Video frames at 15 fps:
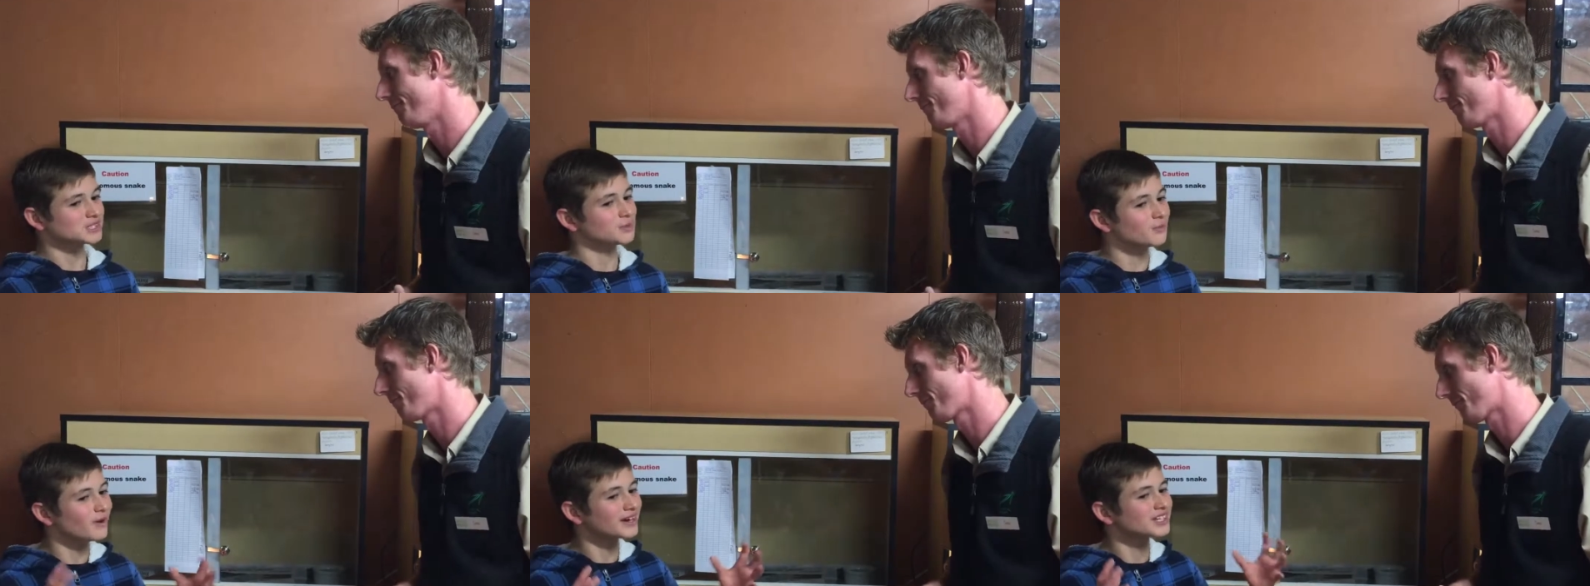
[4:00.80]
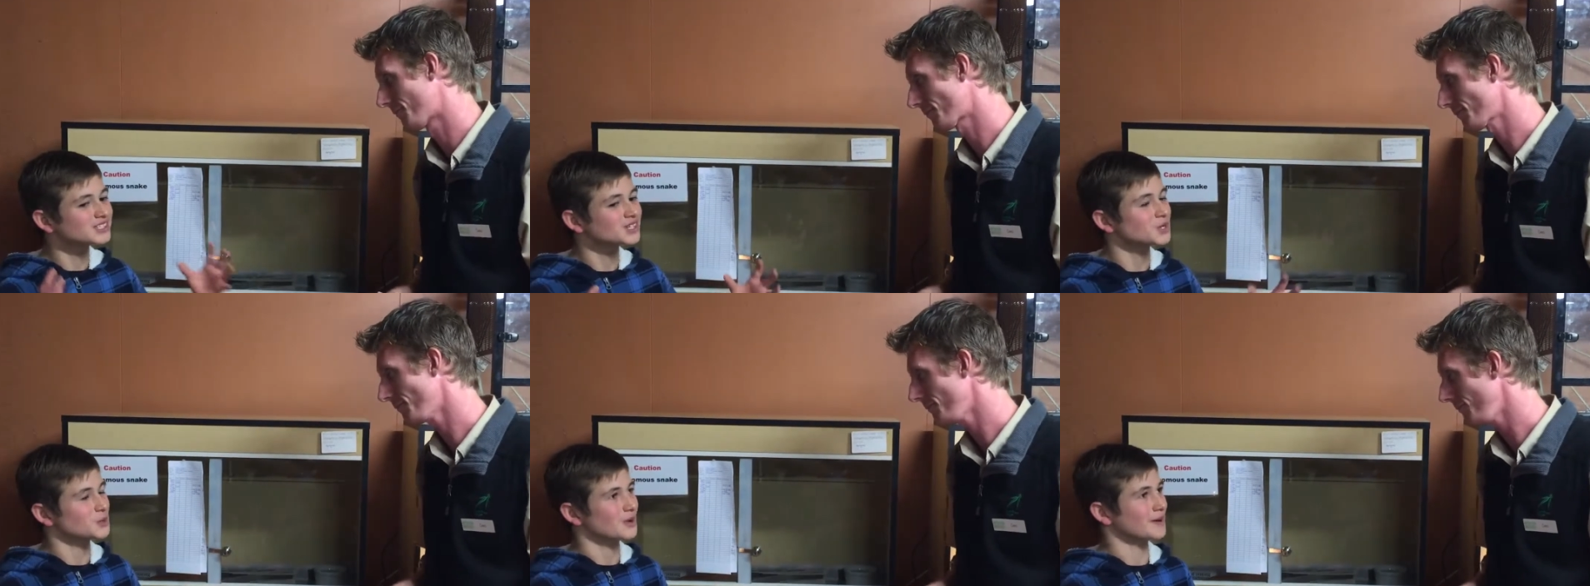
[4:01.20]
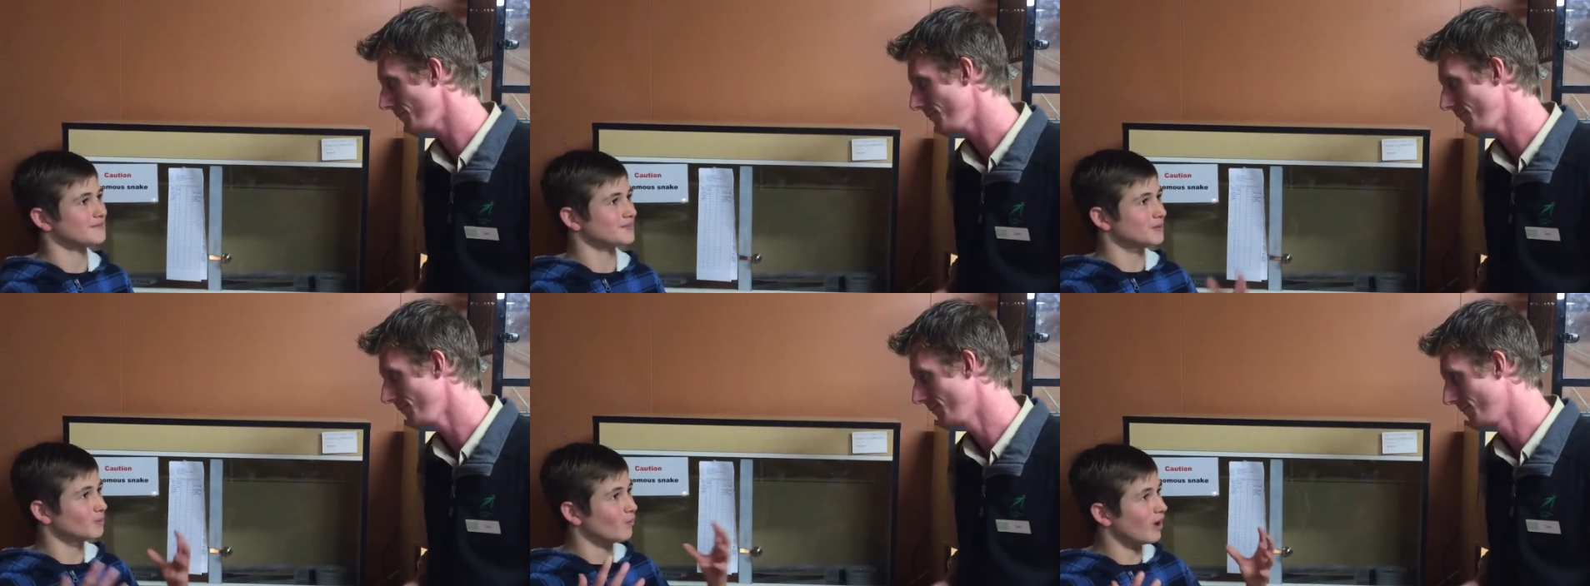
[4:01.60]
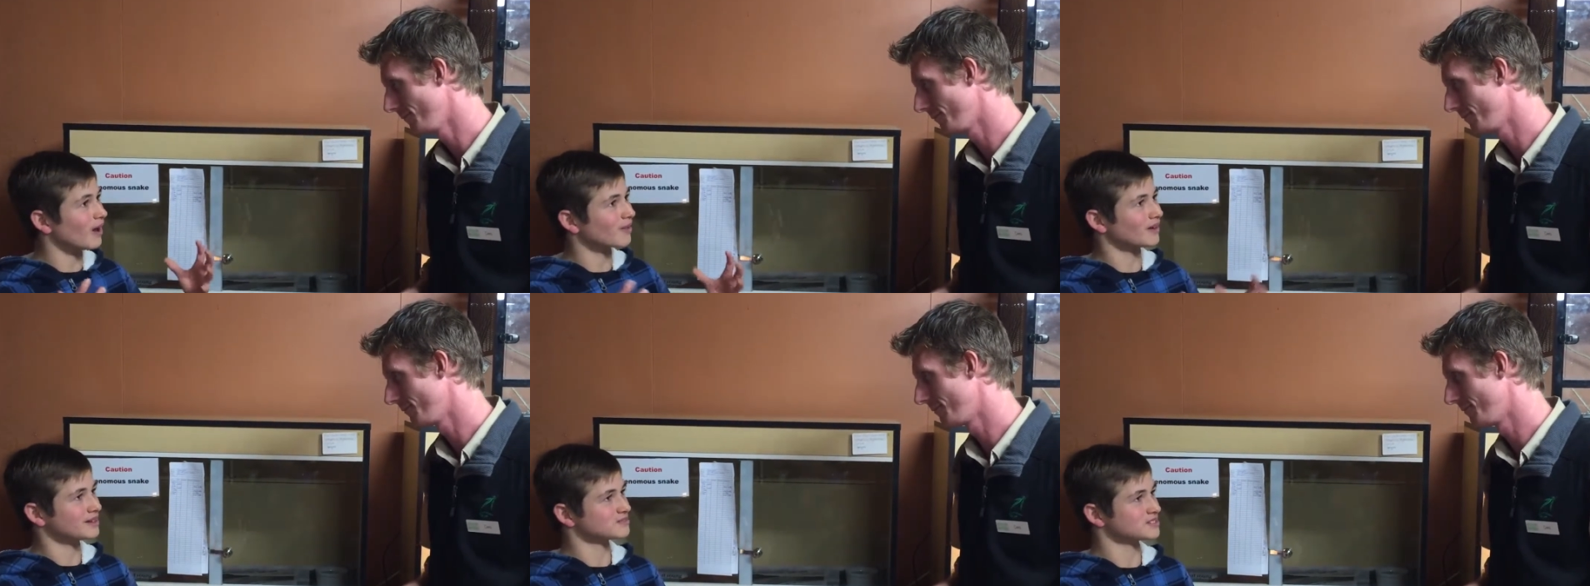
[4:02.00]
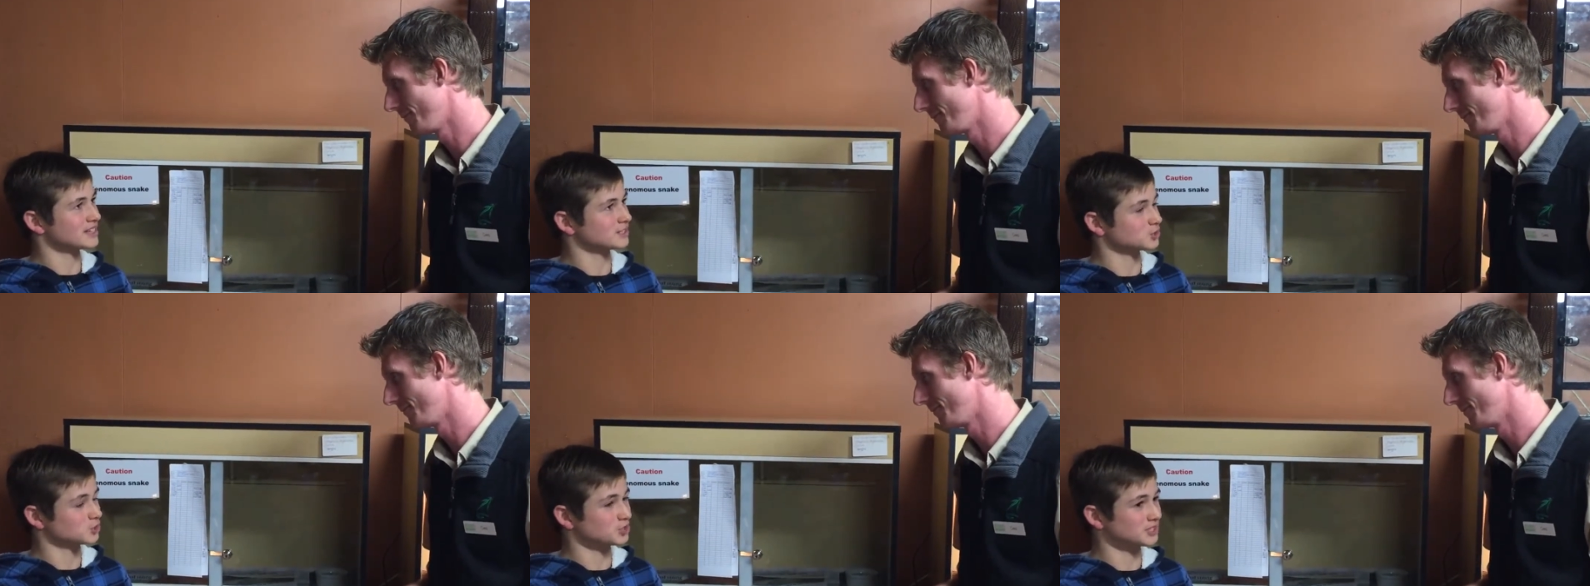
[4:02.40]
Speaker 1: So, what is Currumbin Wildlife
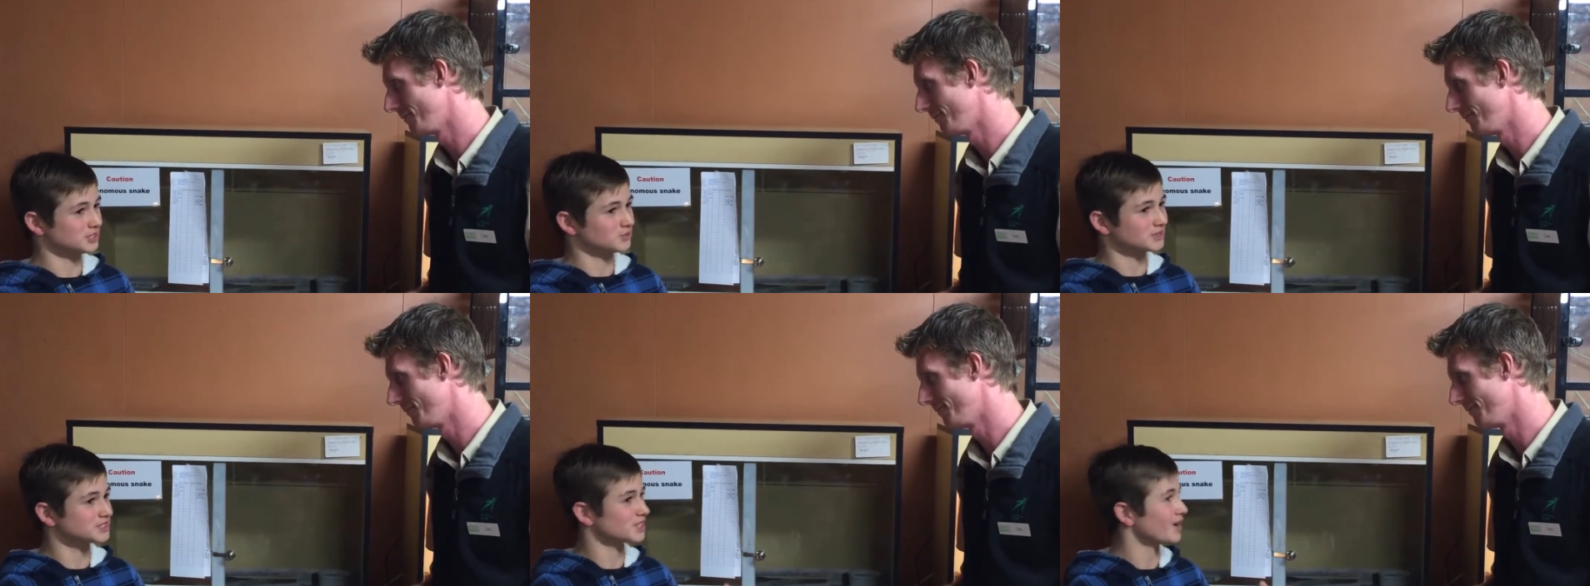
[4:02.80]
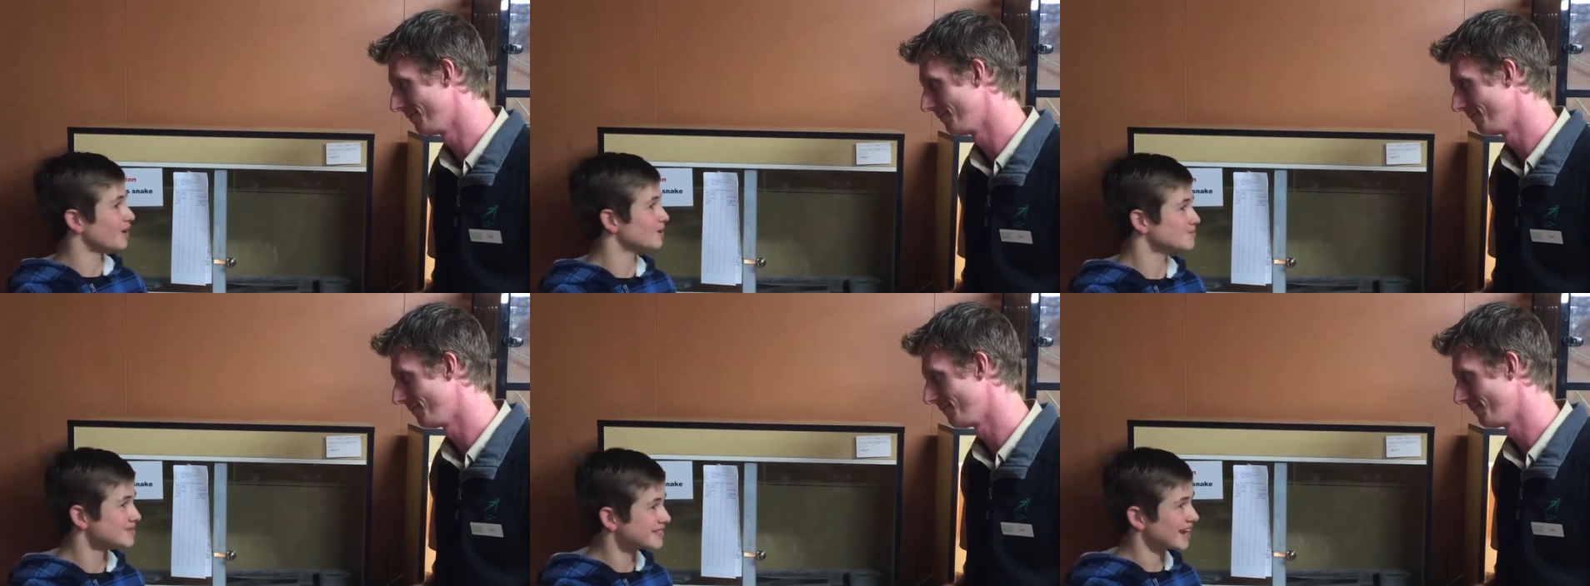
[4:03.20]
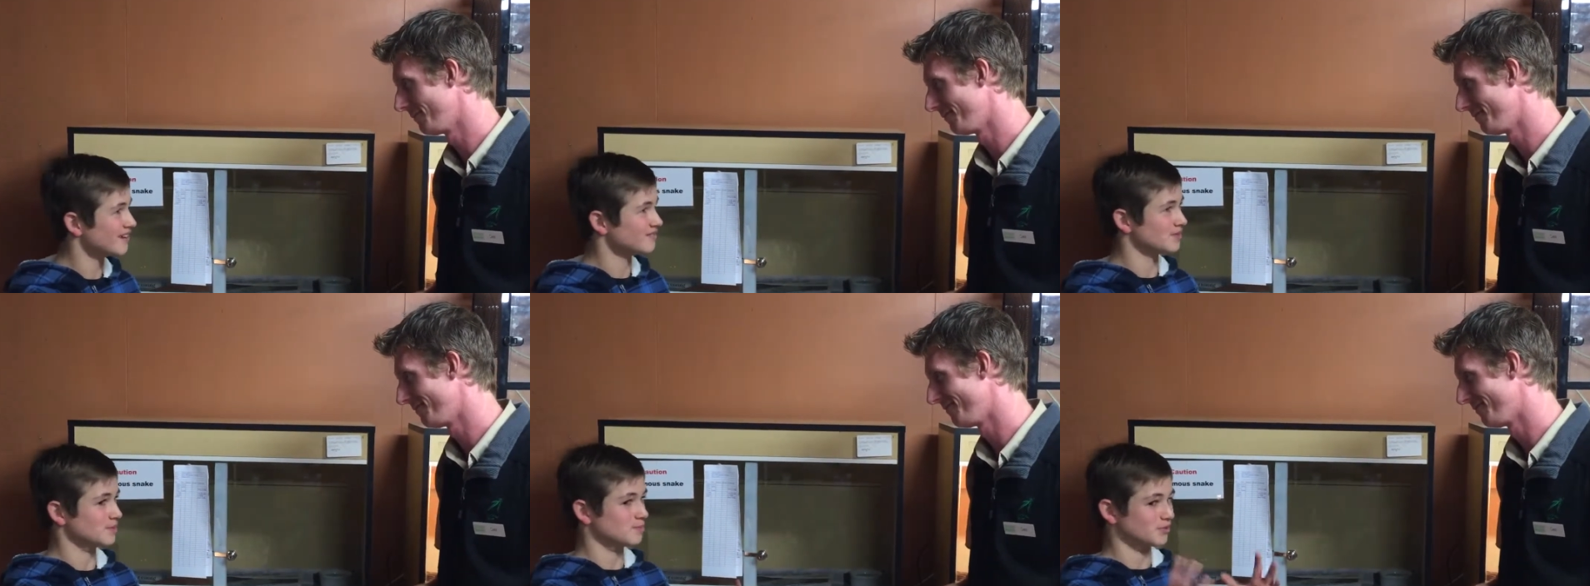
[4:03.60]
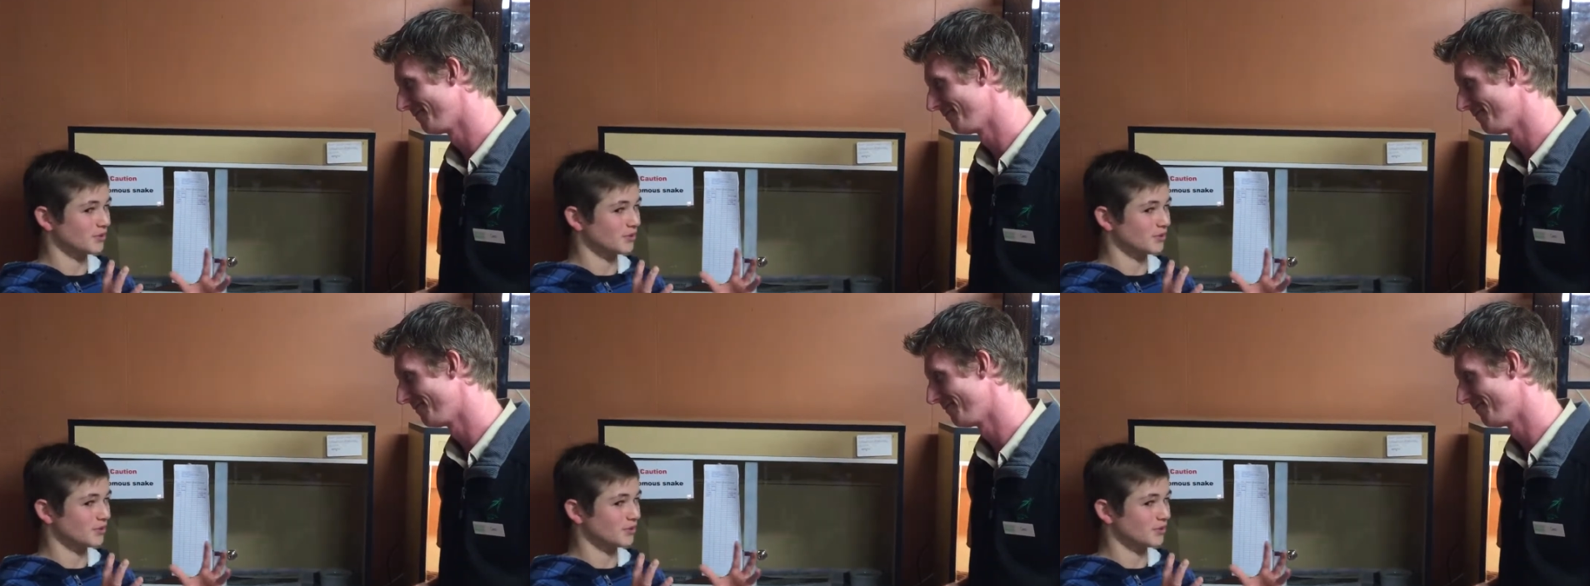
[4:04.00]
Sanctuary doing to help save the